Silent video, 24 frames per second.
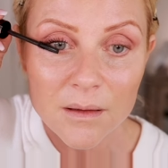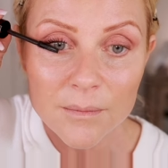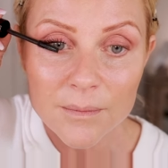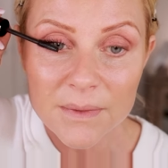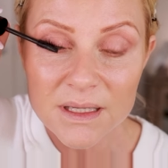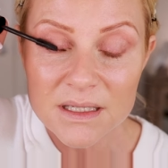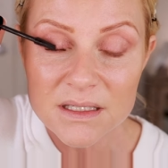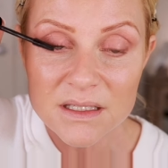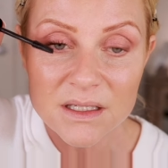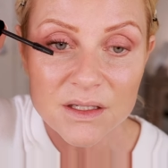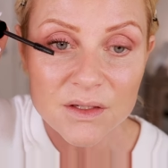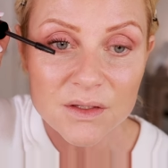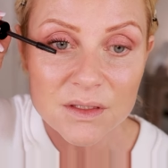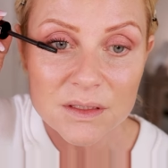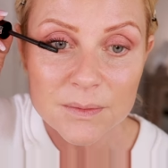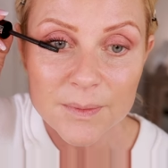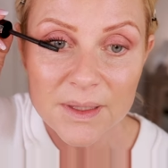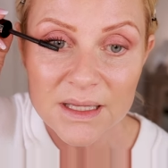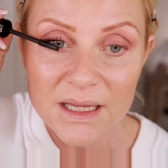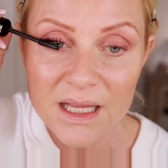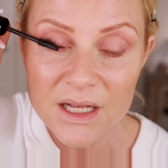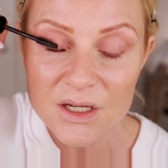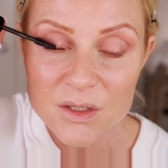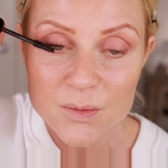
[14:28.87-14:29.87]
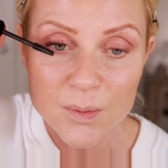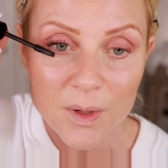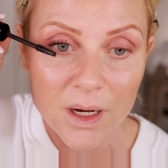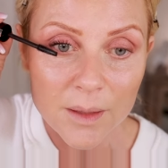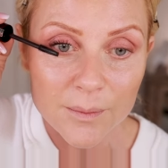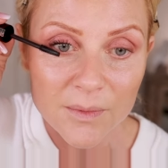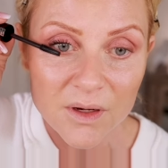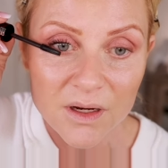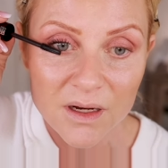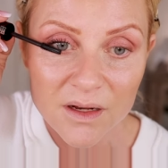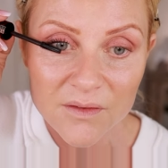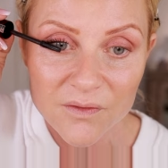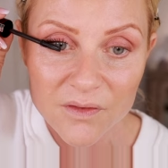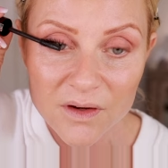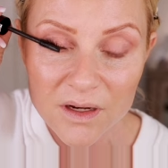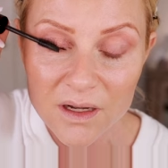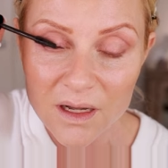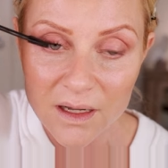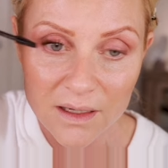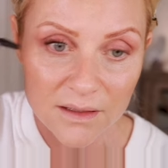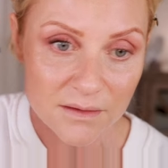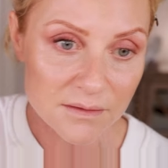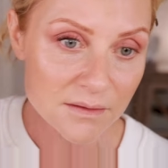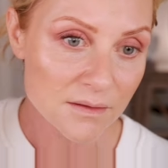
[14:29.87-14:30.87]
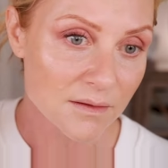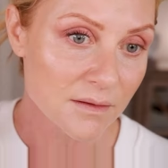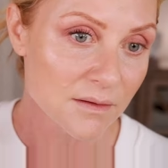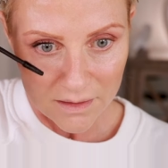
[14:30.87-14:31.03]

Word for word: I meant to use my lash primer, I forgot.